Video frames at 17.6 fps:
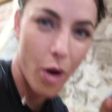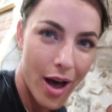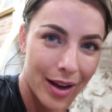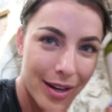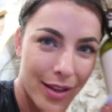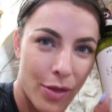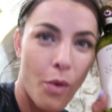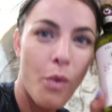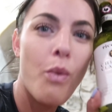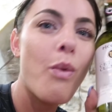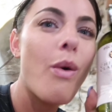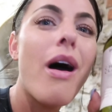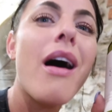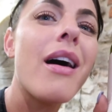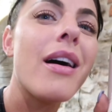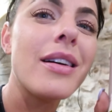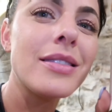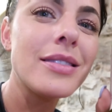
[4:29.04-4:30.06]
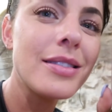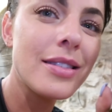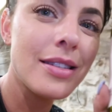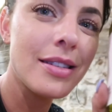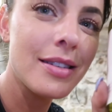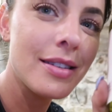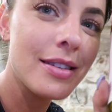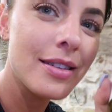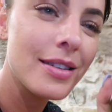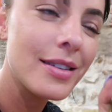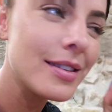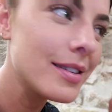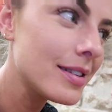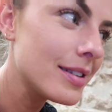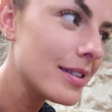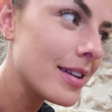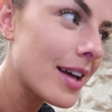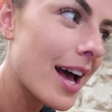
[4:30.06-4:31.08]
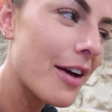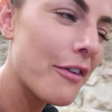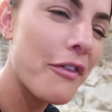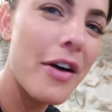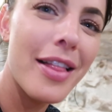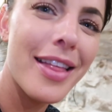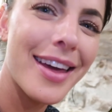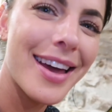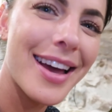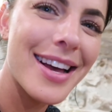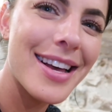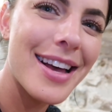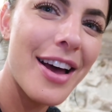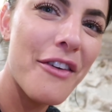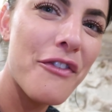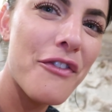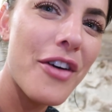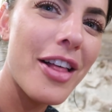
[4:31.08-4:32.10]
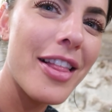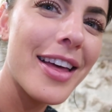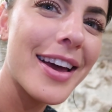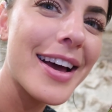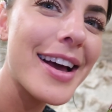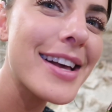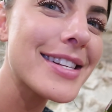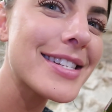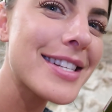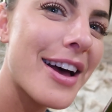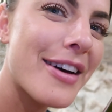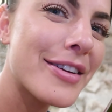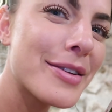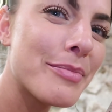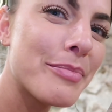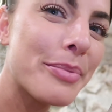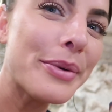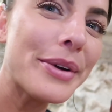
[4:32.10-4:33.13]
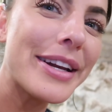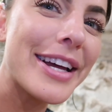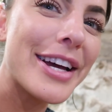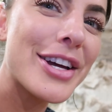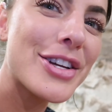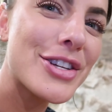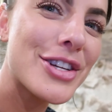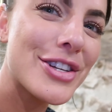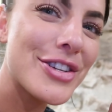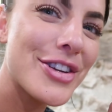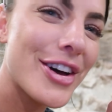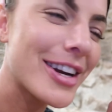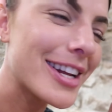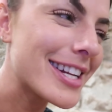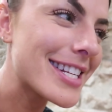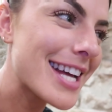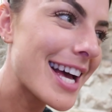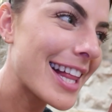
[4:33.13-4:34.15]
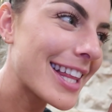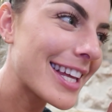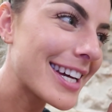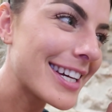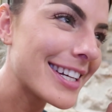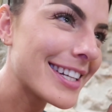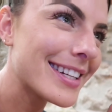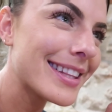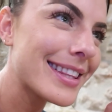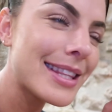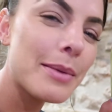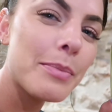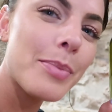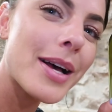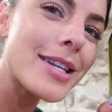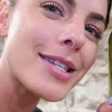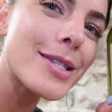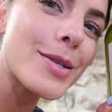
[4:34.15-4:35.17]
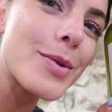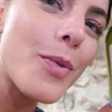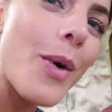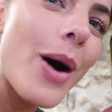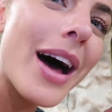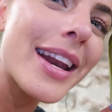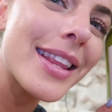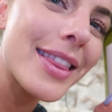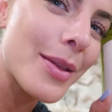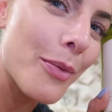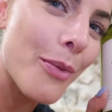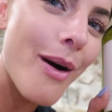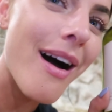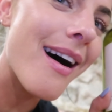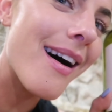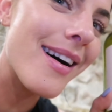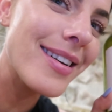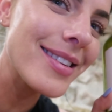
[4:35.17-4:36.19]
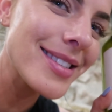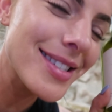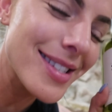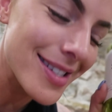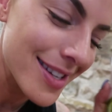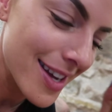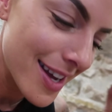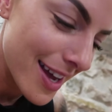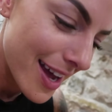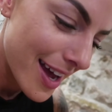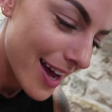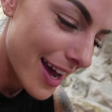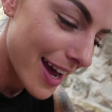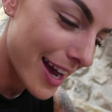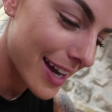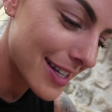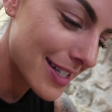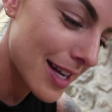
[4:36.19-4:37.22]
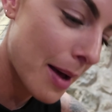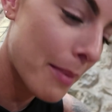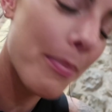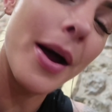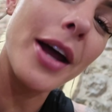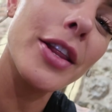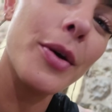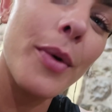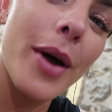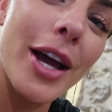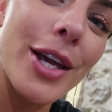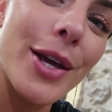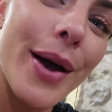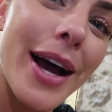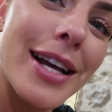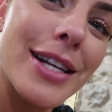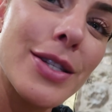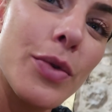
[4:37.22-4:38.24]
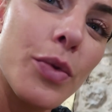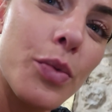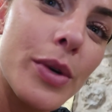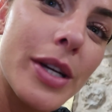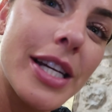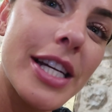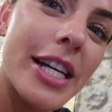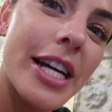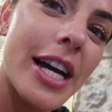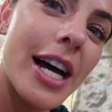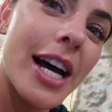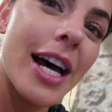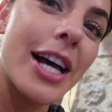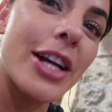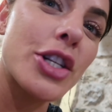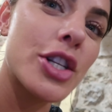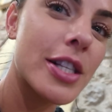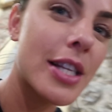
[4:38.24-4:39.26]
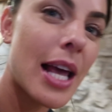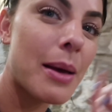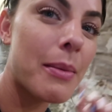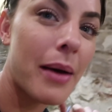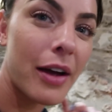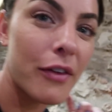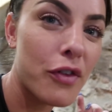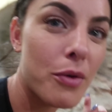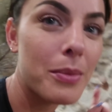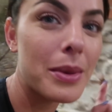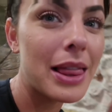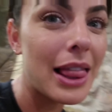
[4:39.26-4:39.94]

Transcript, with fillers: wine in the world. I felt like I, I felt like I sounded British and not Italian. the best wine in the world. And uh, by the way, you guys, we uh, just came back from